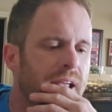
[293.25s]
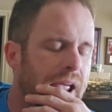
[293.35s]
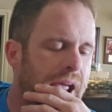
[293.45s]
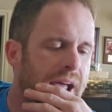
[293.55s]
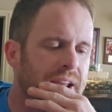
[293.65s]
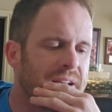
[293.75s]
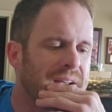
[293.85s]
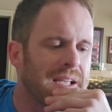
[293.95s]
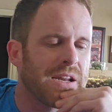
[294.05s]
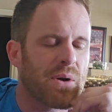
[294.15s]
And,
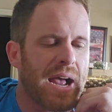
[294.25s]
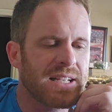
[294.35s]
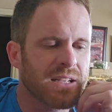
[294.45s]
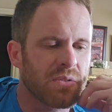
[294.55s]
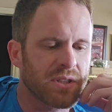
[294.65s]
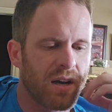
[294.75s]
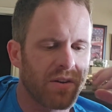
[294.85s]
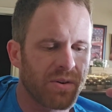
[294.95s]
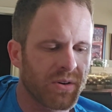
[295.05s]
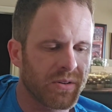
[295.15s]
you know, as I was
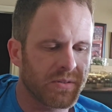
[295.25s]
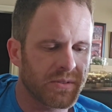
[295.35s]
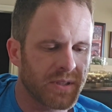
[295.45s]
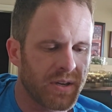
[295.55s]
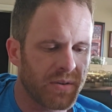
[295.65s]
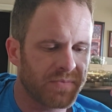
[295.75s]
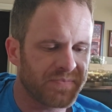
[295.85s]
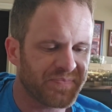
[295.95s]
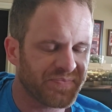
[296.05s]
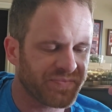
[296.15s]
under
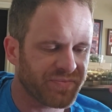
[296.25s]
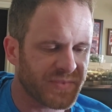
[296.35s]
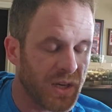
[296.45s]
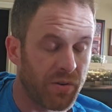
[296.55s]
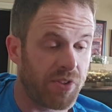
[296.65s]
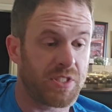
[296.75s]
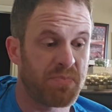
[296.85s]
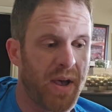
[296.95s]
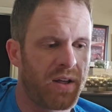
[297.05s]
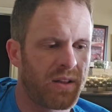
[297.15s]
the
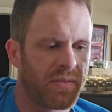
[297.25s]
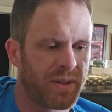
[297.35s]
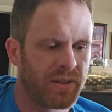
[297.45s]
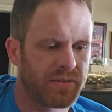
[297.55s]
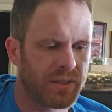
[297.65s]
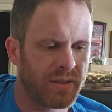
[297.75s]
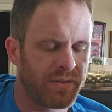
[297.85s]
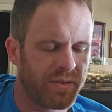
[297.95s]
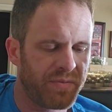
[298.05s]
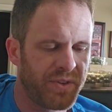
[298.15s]
spell of
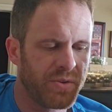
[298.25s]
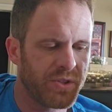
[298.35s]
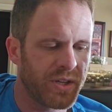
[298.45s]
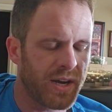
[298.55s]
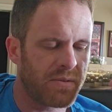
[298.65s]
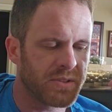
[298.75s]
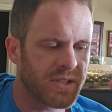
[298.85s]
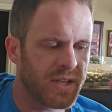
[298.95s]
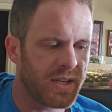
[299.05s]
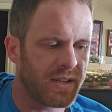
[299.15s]
the infusion, I was
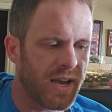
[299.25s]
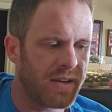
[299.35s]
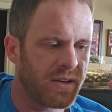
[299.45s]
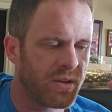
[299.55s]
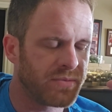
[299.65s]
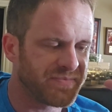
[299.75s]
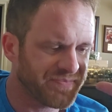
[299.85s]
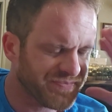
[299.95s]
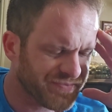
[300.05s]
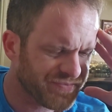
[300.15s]
thinking that, you know,
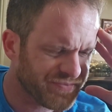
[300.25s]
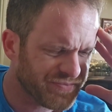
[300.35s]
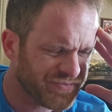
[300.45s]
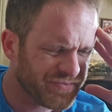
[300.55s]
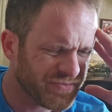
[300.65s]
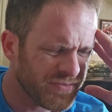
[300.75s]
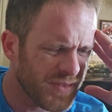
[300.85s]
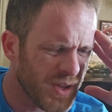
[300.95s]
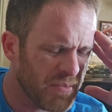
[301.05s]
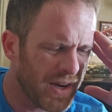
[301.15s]

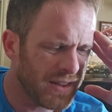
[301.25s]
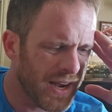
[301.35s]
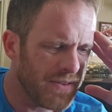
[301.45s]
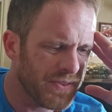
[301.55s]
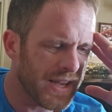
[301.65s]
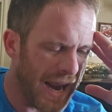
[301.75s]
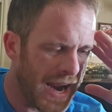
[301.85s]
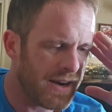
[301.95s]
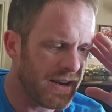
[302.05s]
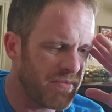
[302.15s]
my life
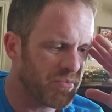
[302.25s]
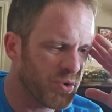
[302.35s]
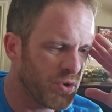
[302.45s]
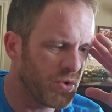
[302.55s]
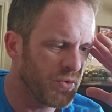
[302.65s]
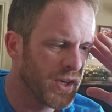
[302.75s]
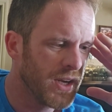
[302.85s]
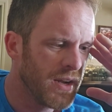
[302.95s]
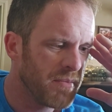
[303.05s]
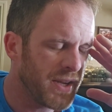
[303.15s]
can improve,
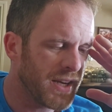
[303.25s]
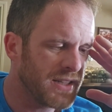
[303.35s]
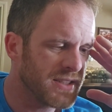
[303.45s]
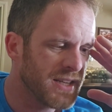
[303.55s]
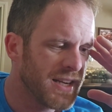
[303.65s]
because